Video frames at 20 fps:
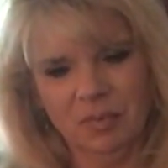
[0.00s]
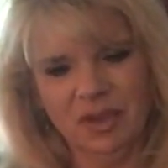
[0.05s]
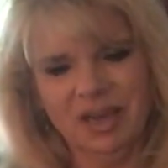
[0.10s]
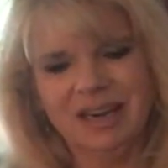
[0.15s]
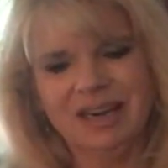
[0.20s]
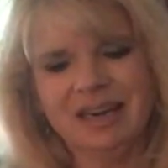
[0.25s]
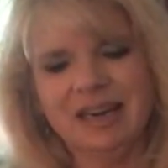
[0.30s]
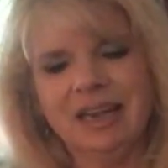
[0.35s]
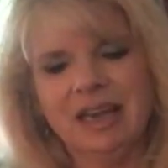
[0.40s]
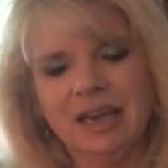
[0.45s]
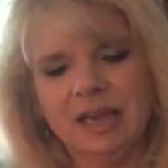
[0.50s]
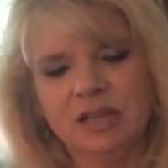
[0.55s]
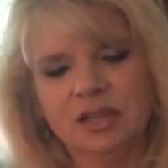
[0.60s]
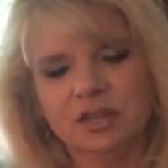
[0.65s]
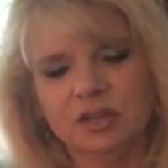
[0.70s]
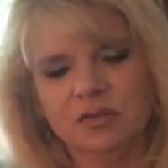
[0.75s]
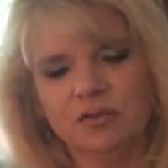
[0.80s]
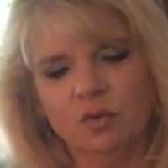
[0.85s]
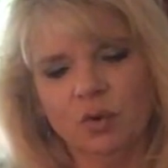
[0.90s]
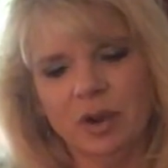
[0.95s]
in a
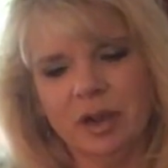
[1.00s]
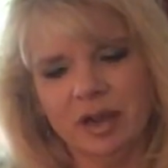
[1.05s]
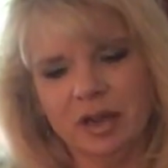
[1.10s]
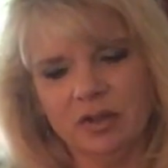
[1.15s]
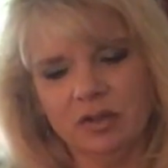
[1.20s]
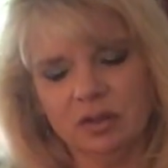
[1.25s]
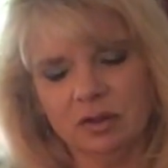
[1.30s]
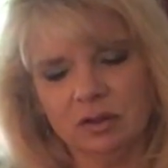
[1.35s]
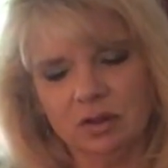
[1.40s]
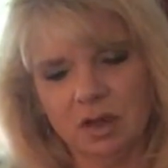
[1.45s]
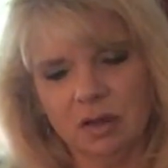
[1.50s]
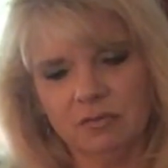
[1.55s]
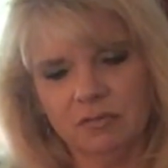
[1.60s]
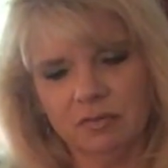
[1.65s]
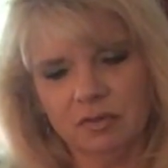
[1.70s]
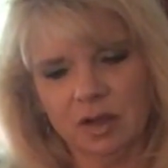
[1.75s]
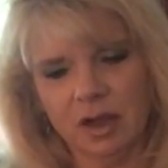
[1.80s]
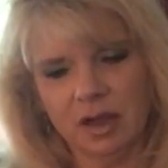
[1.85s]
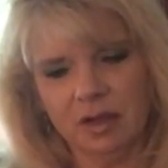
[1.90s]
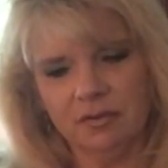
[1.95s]
negative way in the
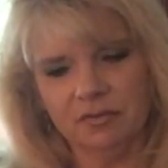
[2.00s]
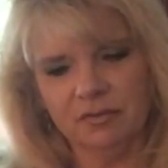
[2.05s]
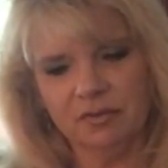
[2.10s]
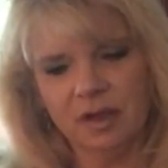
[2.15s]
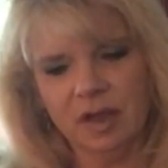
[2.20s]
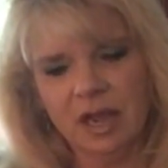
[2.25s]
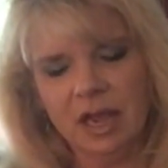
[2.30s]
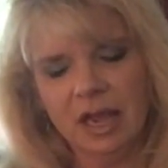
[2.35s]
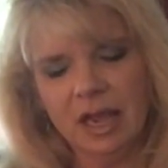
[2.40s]
love life.